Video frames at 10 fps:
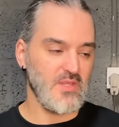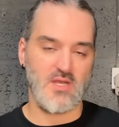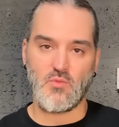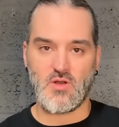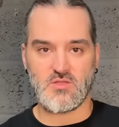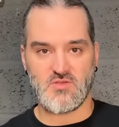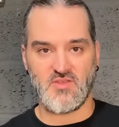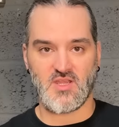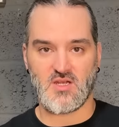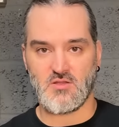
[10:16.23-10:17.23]
And then I went on to
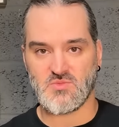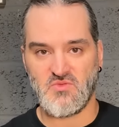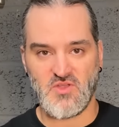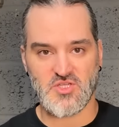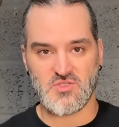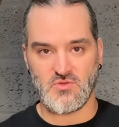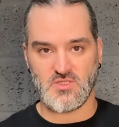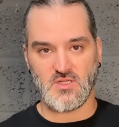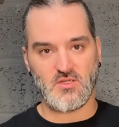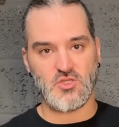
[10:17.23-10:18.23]
thinking I was a professional and
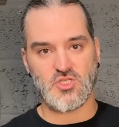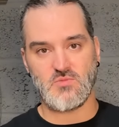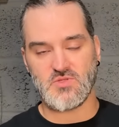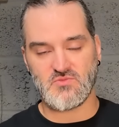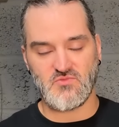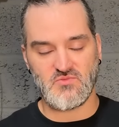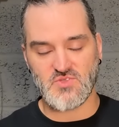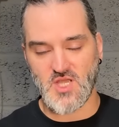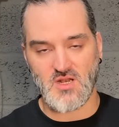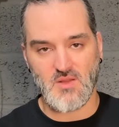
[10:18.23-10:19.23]
did a YouTube
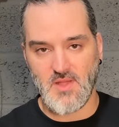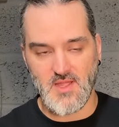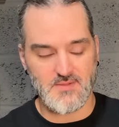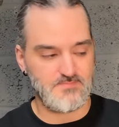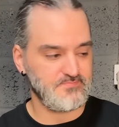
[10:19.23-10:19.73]
channel about it